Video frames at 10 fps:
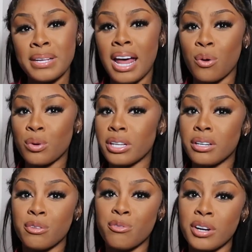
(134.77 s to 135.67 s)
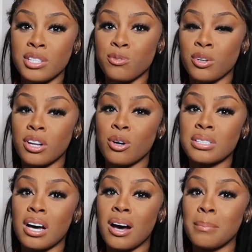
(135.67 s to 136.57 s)
been like really good friends for a long
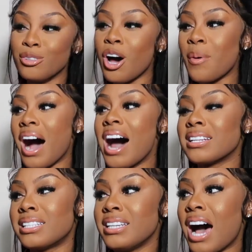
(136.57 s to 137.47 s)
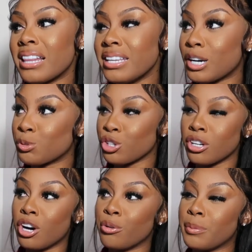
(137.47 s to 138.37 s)
time. You know what? Honestly, I think I'm
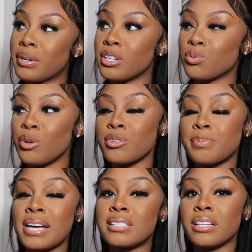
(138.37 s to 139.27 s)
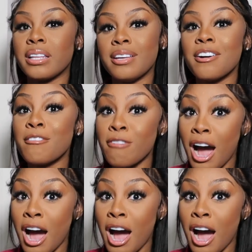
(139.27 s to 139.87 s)
sugarcoating it because we was basically,